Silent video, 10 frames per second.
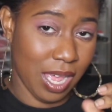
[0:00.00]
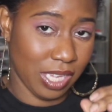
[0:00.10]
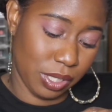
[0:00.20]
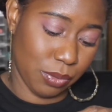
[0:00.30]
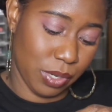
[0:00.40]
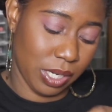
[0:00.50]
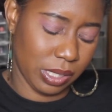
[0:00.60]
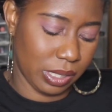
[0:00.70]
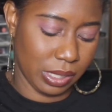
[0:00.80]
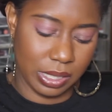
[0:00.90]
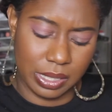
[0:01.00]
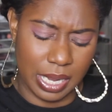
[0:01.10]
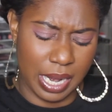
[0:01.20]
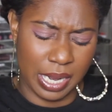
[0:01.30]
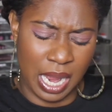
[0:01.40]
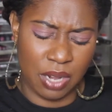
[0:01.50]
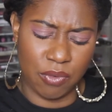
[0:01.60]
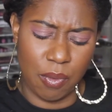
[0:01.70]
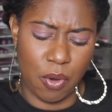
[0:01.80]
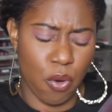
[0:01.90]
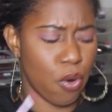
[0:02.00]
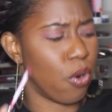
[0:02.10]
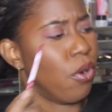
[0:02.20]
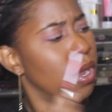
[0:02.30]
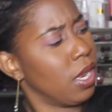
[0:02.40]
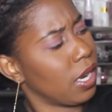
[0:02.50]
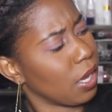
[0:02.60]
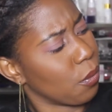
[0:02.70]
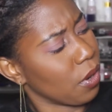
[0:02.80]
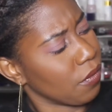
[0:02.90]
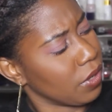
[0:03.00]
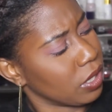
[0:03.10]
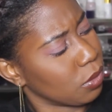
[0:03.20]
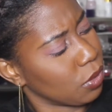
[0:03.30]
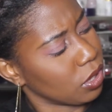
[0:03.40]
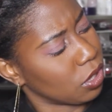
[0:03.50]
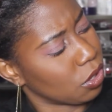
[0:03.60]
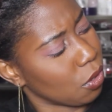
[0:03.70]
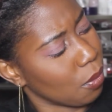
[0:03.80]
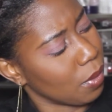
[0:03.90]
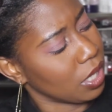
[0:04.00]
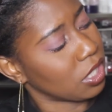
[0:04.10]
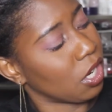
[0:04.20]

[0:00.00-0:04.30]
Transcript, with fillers: This one is in Stain. I don't recall like wearing this one so much.